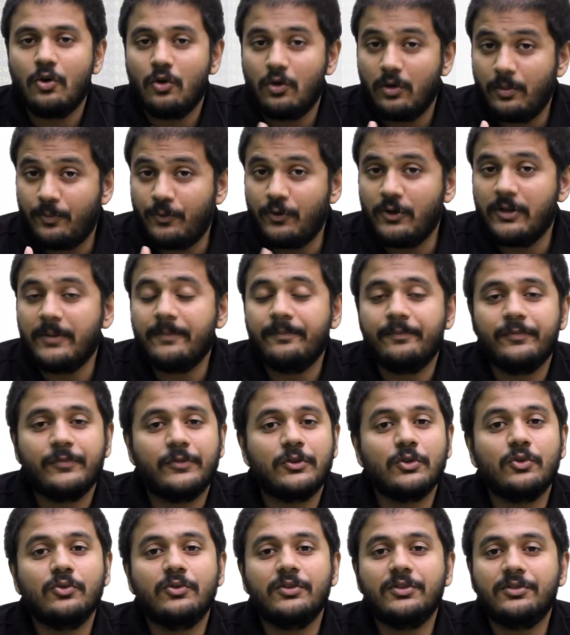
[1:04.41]
hopefully
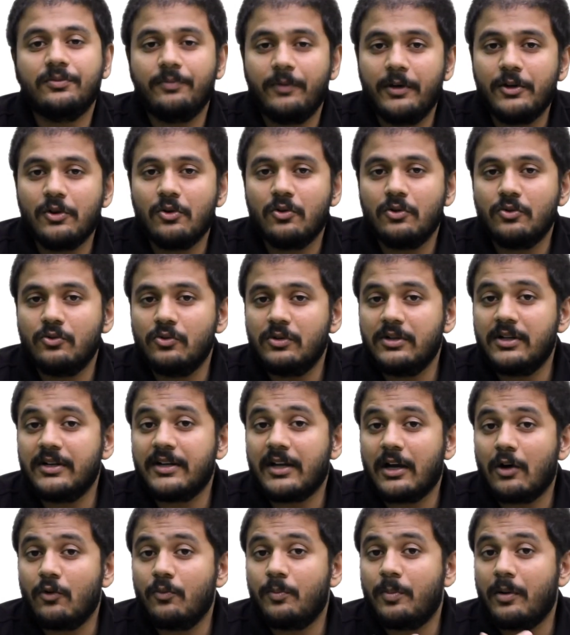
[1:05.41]
through this video you
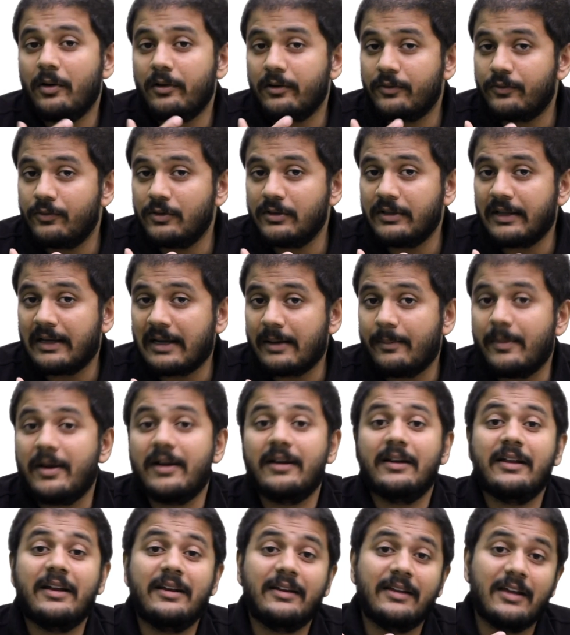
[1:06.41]
learned how powerful the
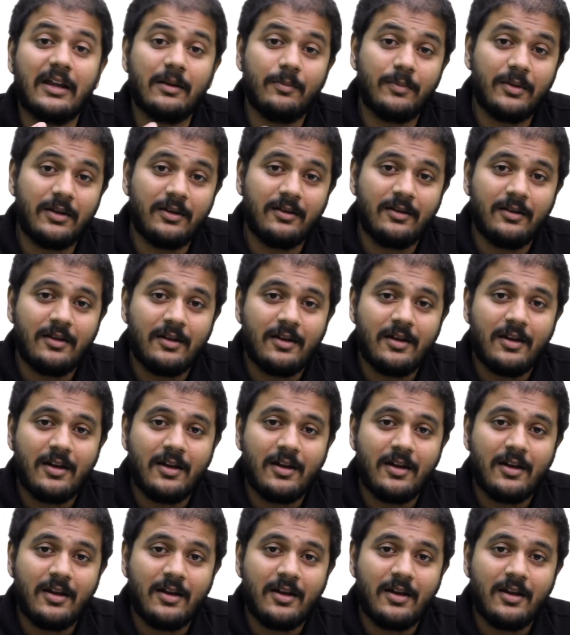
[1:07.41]
command line can be